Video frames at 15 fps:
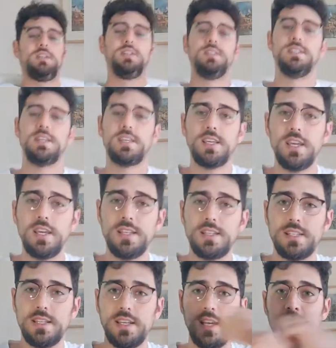the
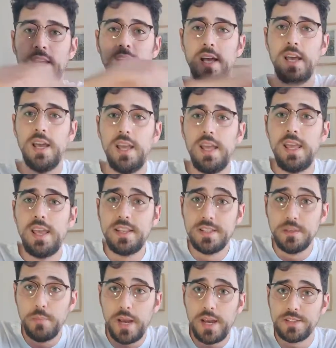kit and
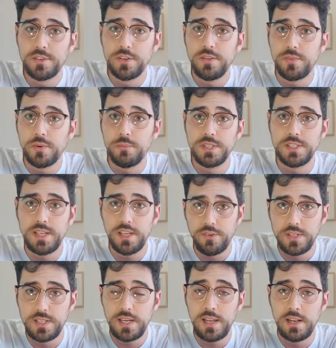the battery from the same
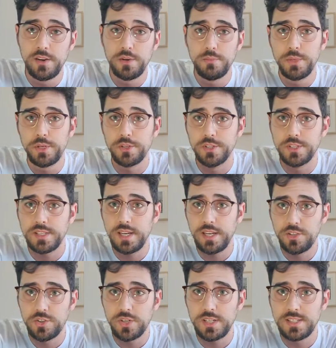retailer because I
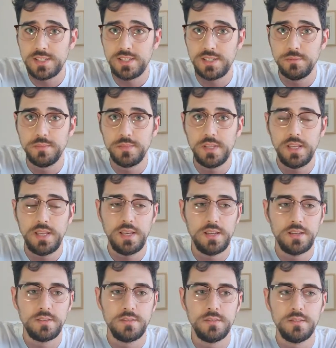trust him
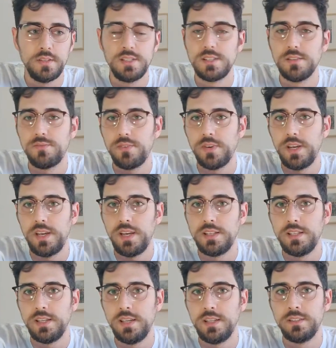and he's a
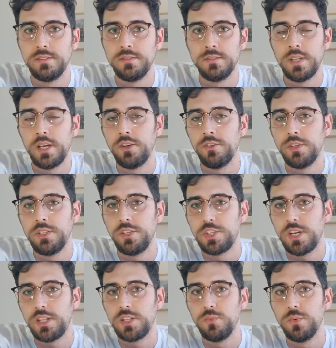friend and I already
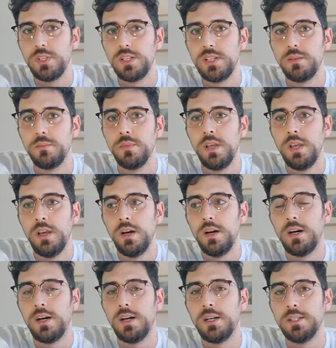chatted with him.
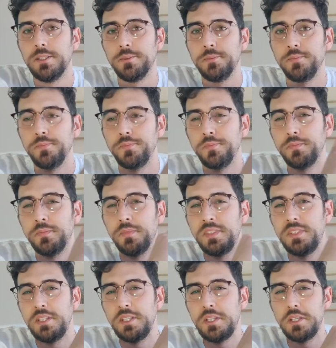
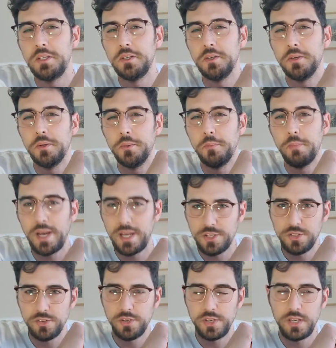The
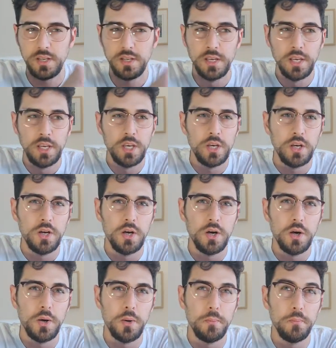battery
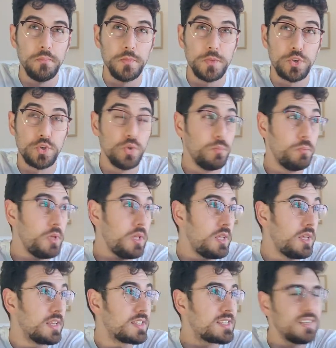should
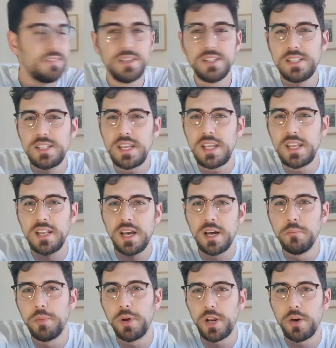be a 17
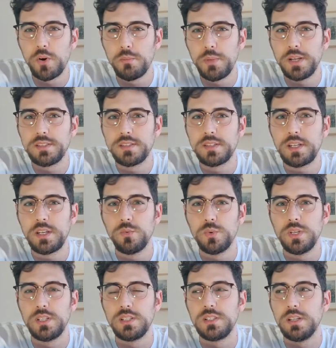ampere hour battery
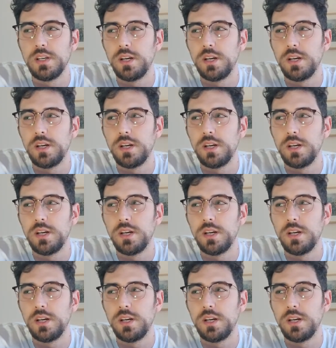with